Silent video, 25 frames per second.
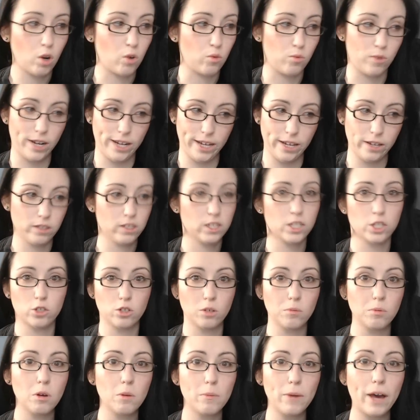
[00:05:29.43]
a regular
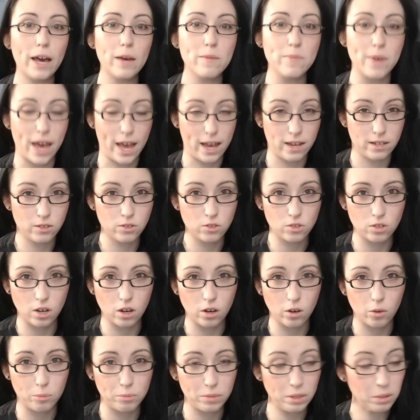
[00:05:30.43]
triple bypass
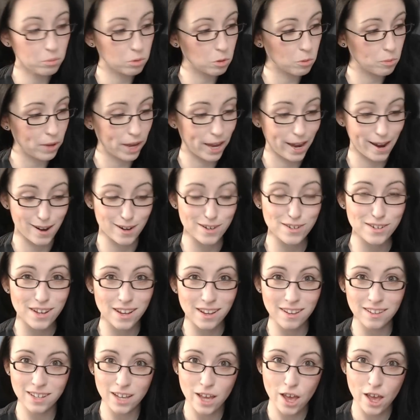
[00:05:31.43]
so be prepared